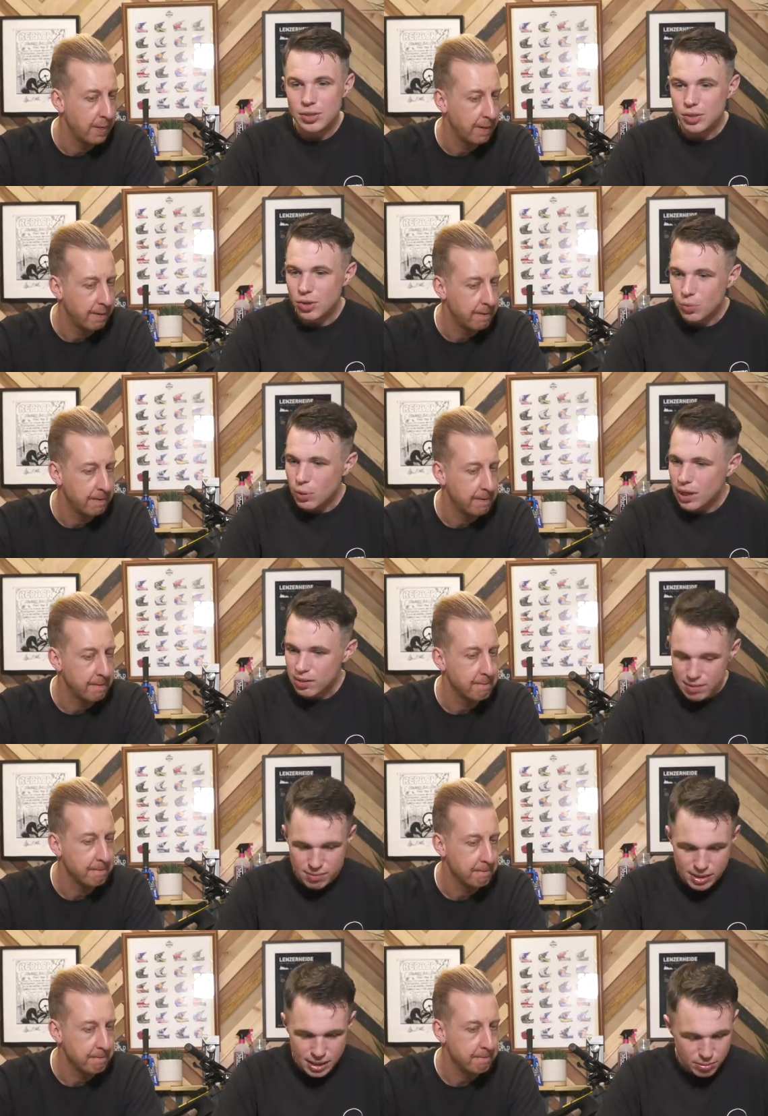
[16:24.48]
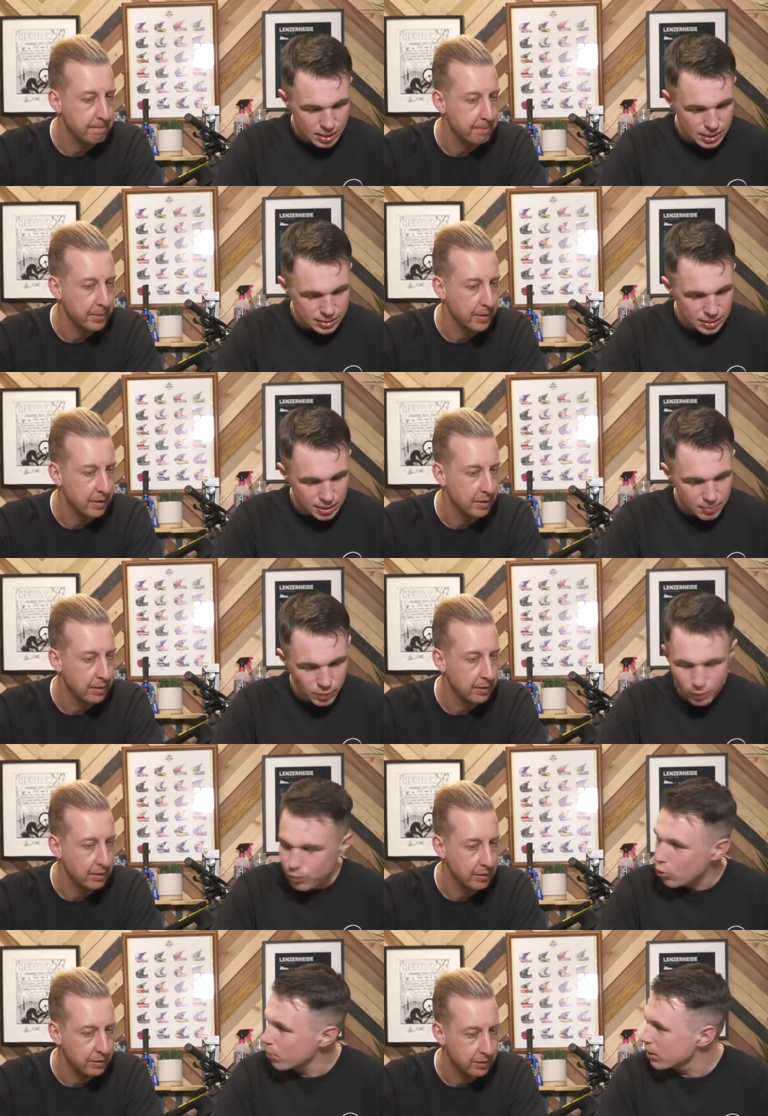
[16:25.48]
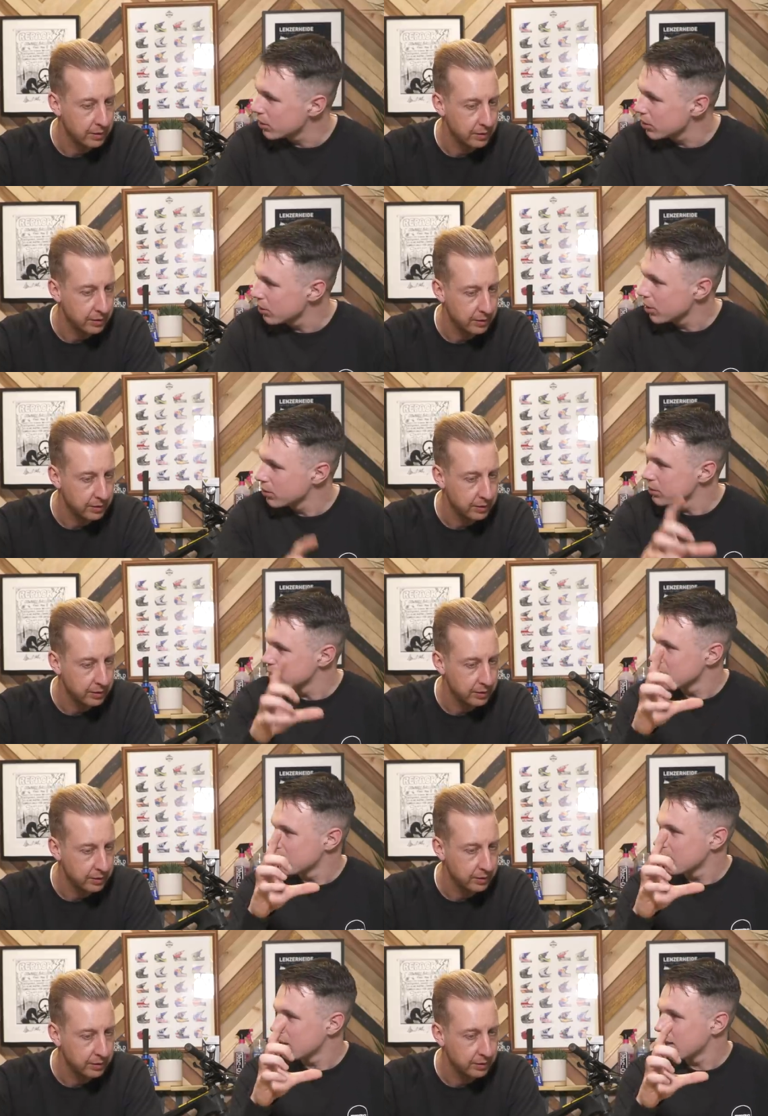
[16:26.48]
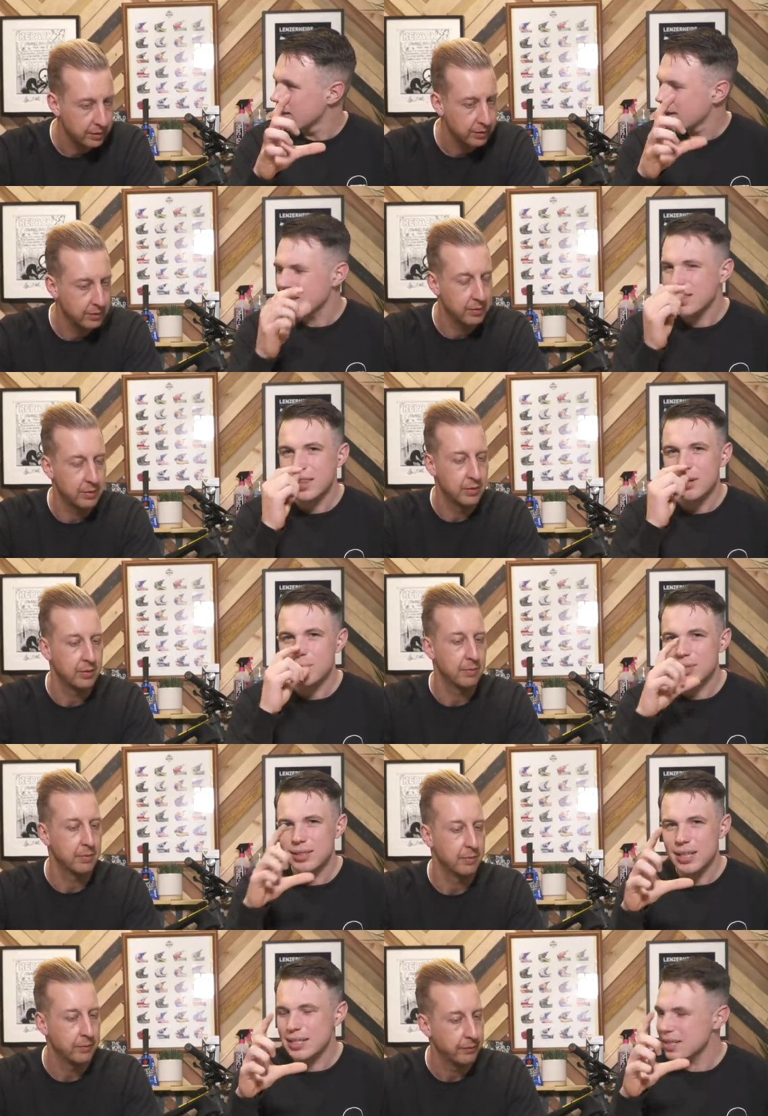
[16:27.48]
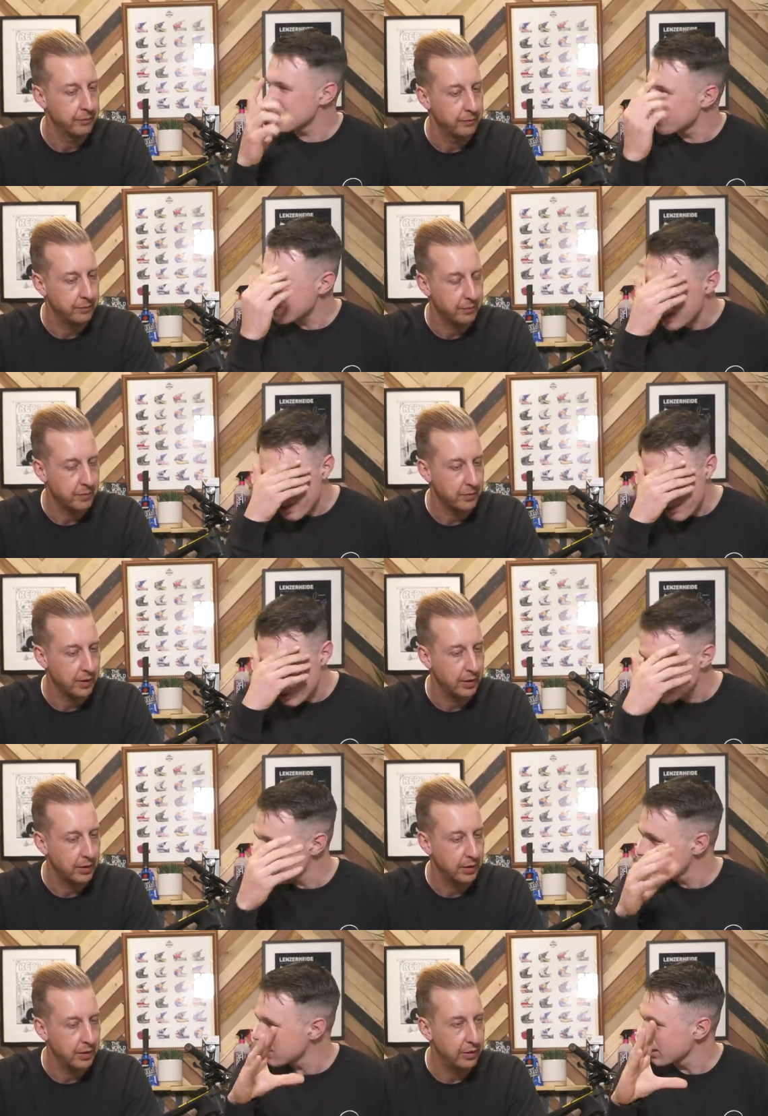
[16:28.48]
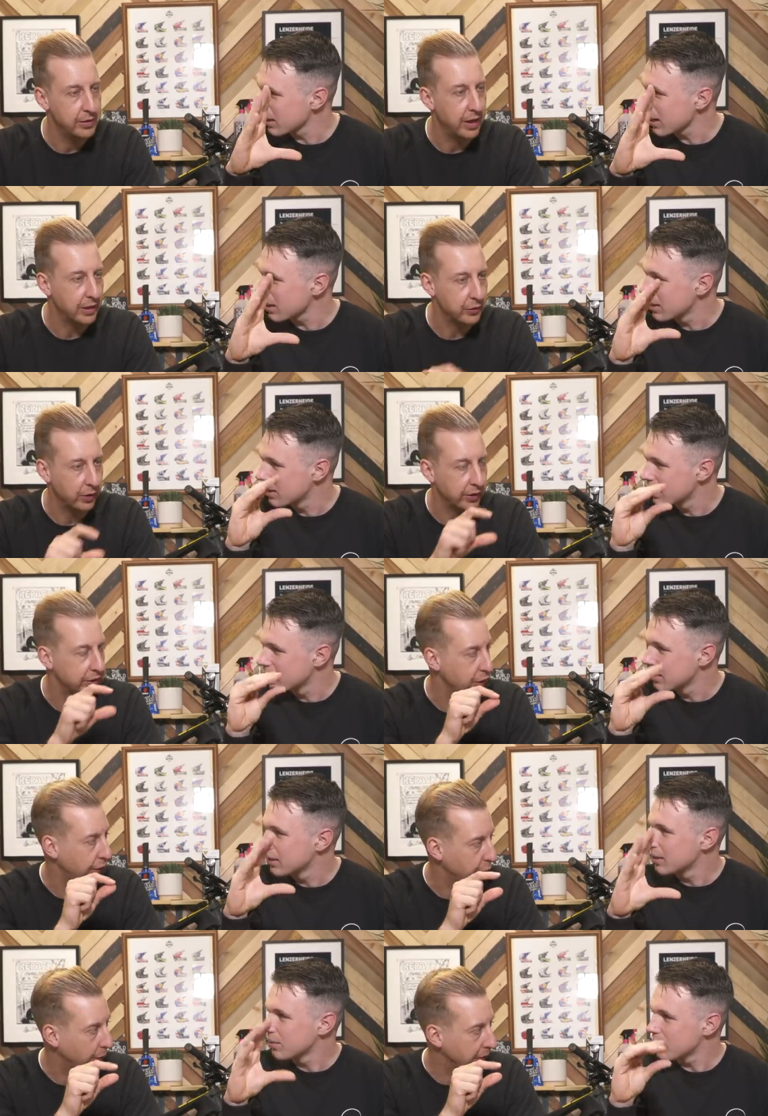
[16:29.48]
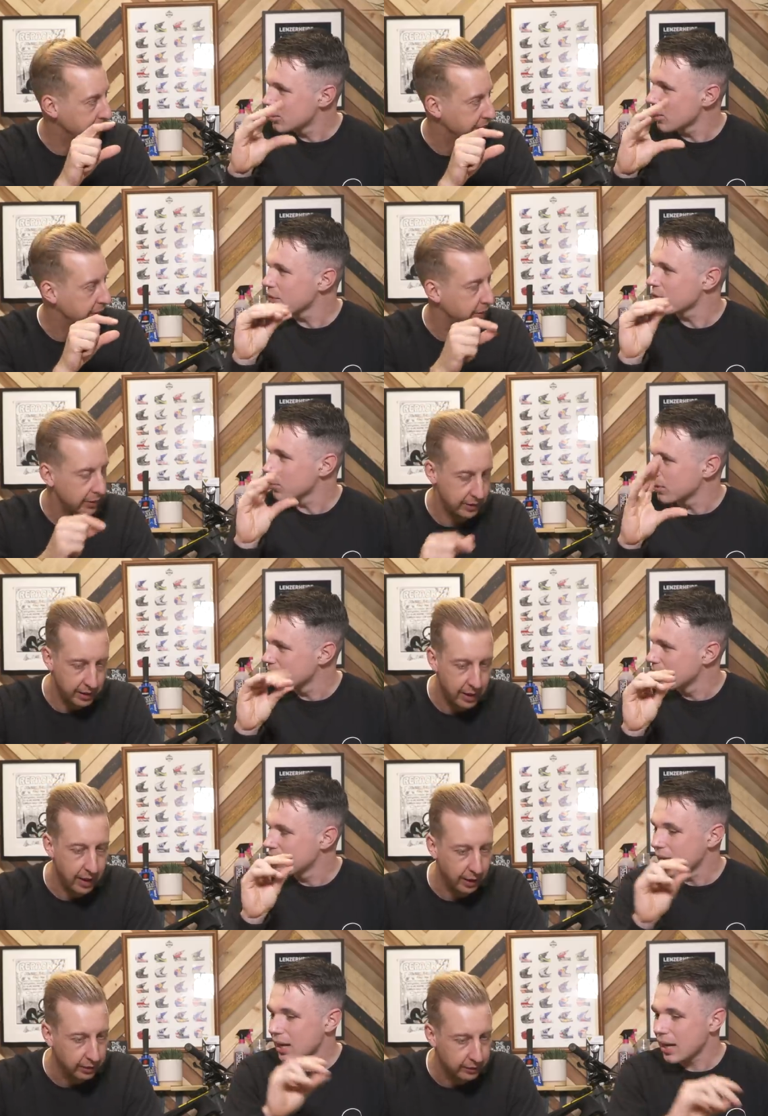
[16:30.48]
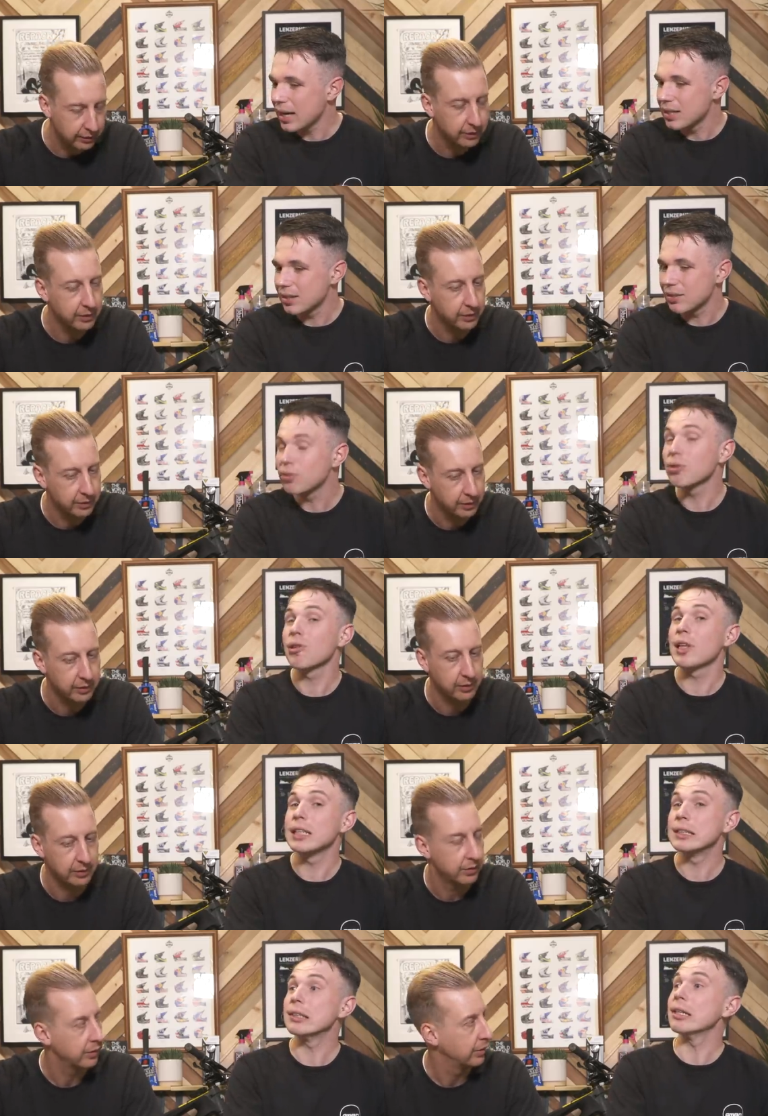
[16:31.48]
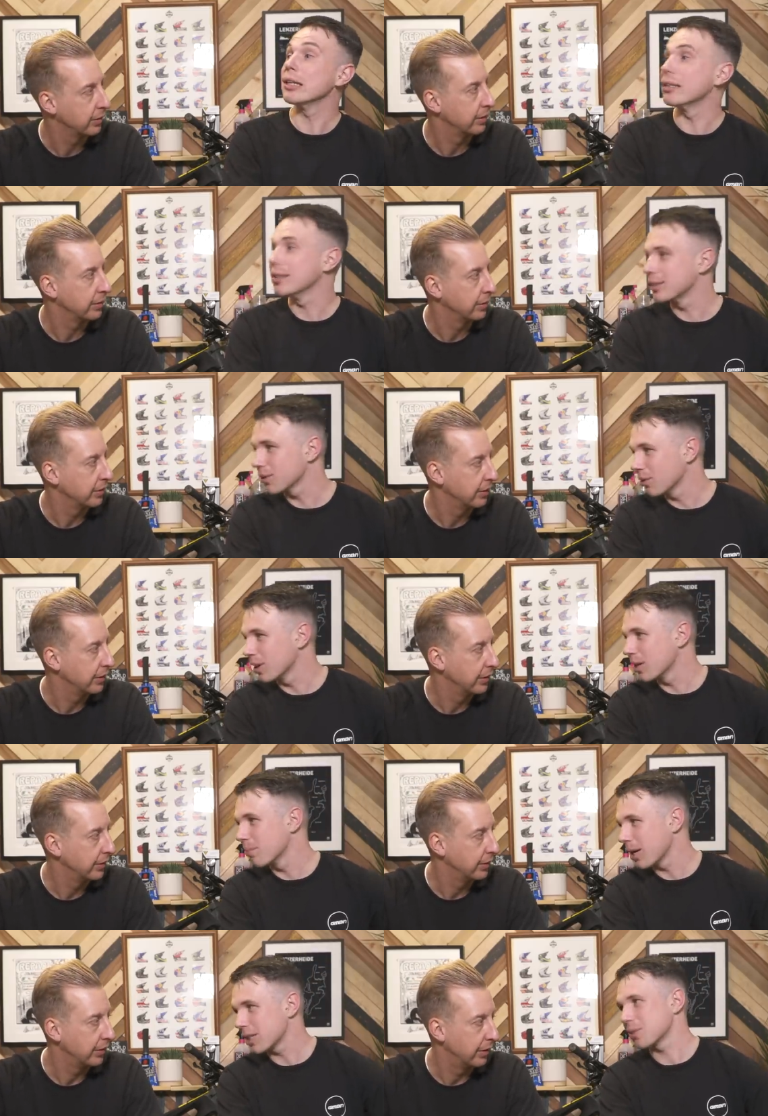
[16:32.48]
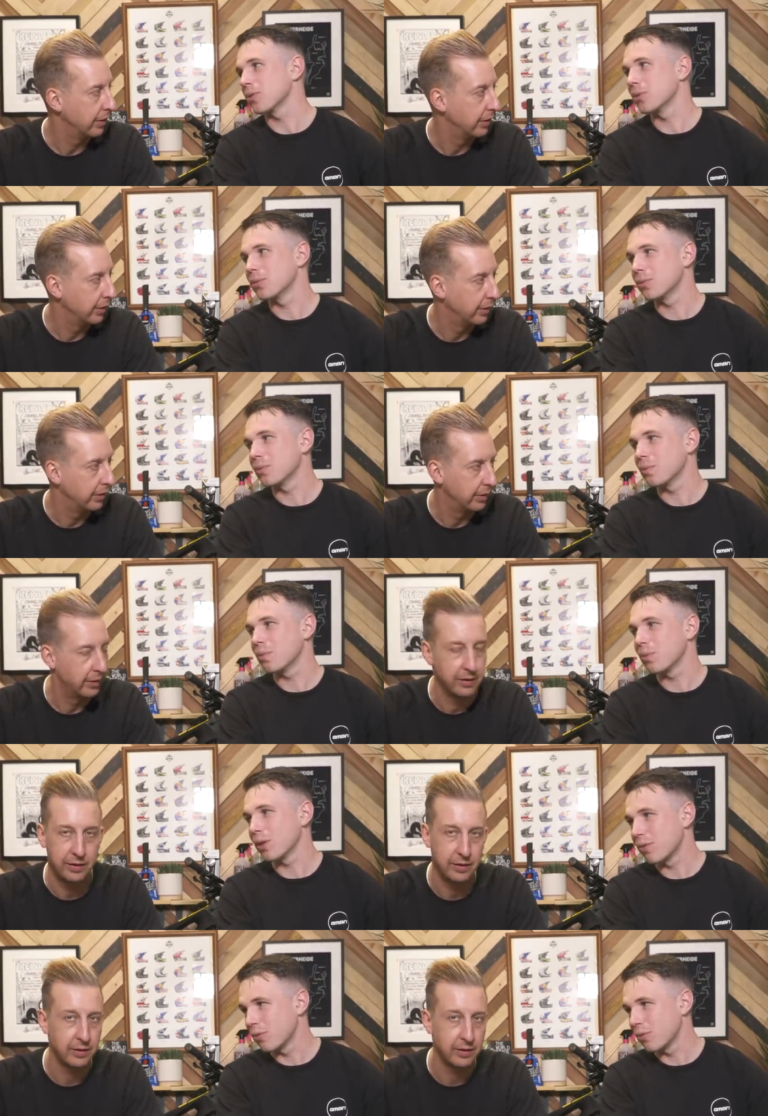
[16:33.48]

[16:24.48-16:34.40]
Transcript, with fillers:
Speaker 1: that's a good workaround now. Is um, Formula do those? I think that was is it the Nerf or something like that? Yes, right.
Speaker 2: The soft one. The soft one.
Speaker 1: Yeah. And although they say it's only compatible with